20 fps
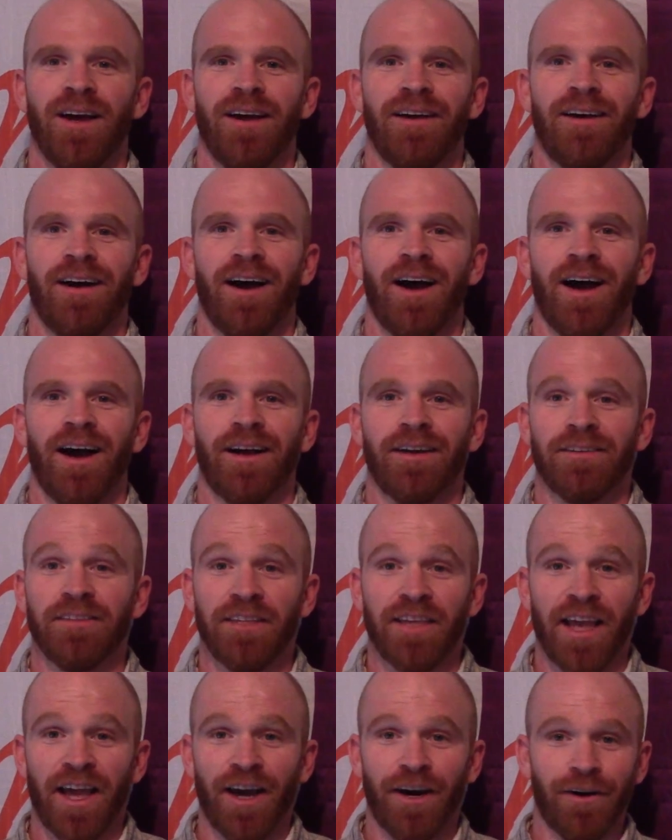
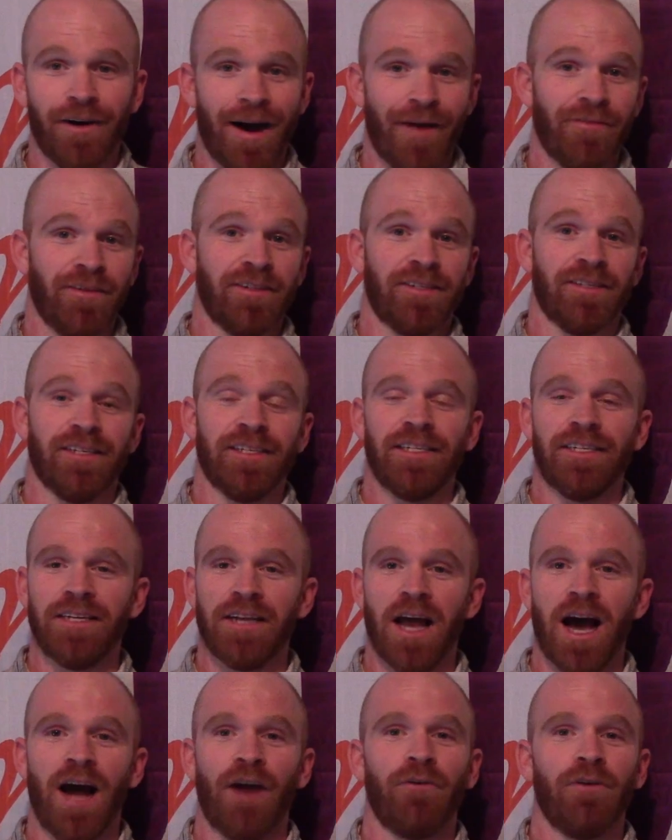Yale obviously did
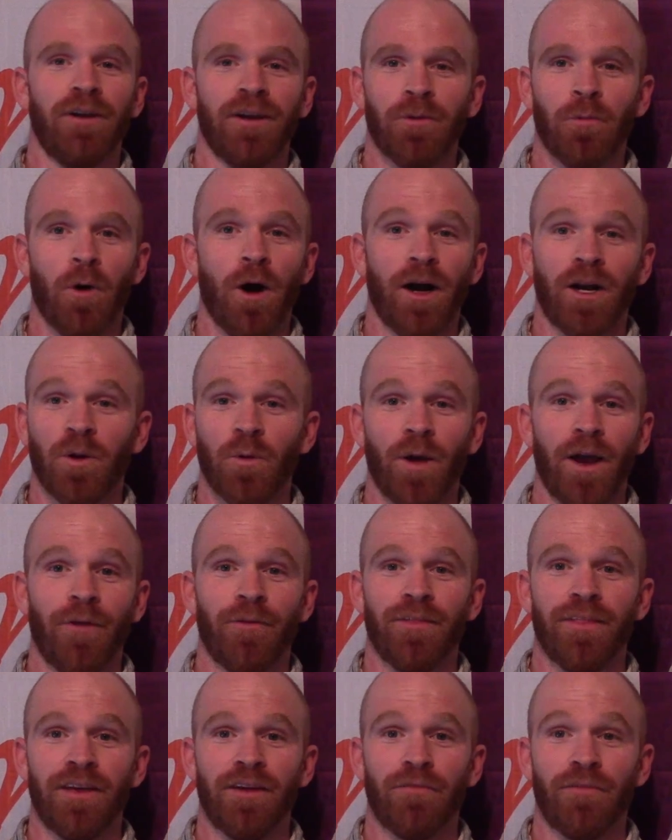not really walk away
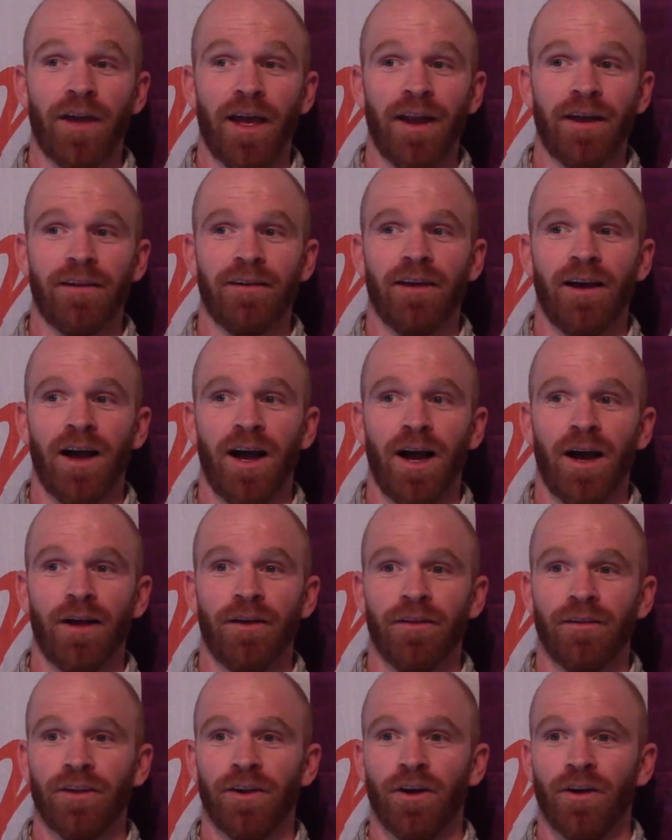with the event.
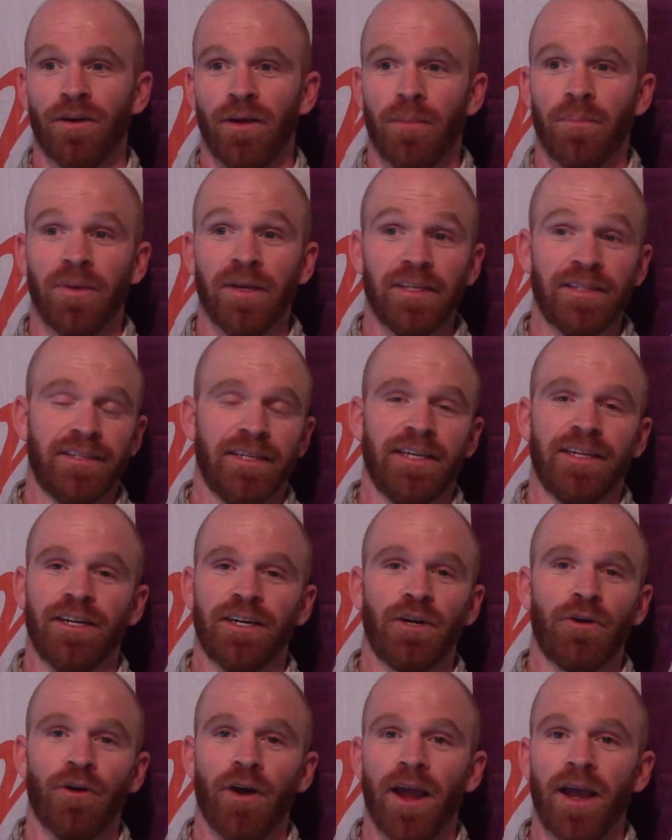BC
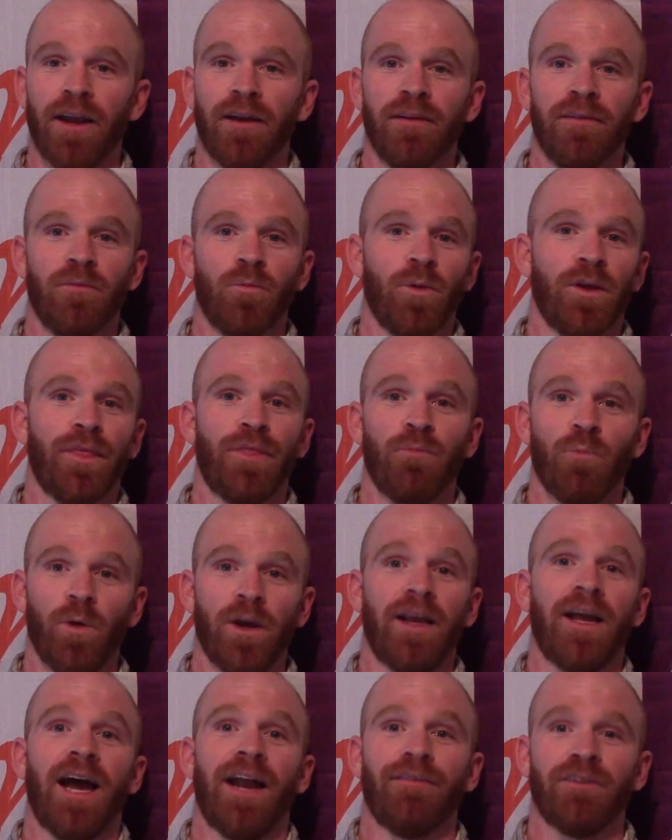did great.
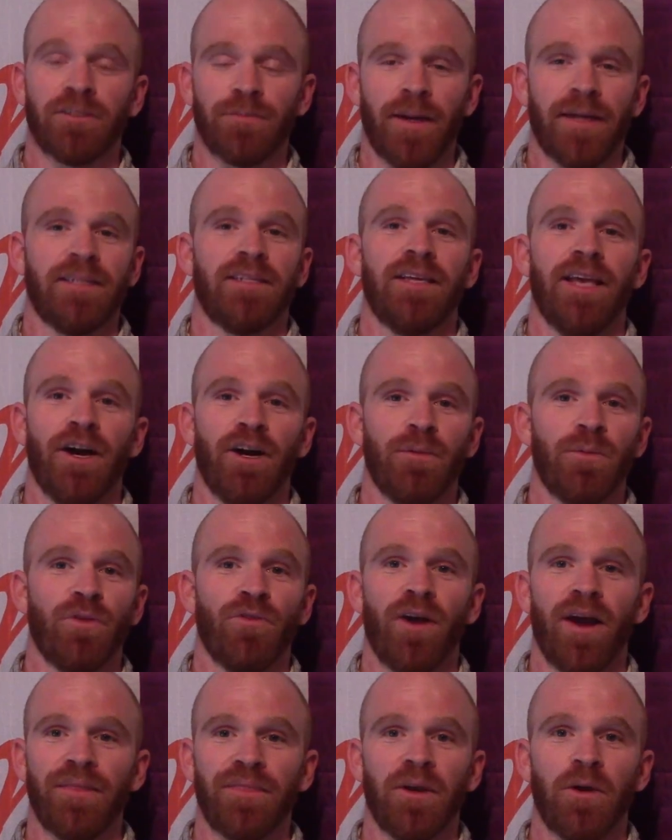We kind of expected Yale to be
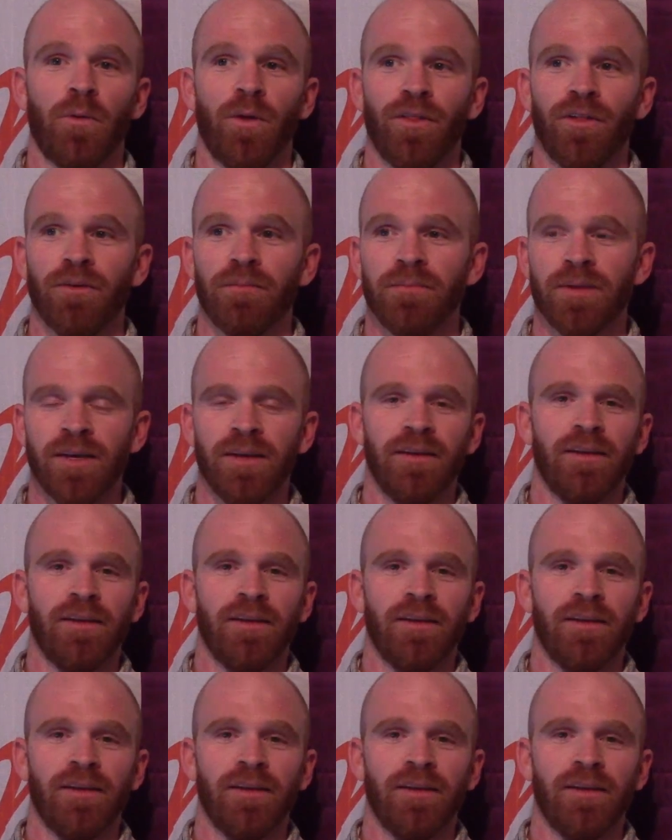right there with them.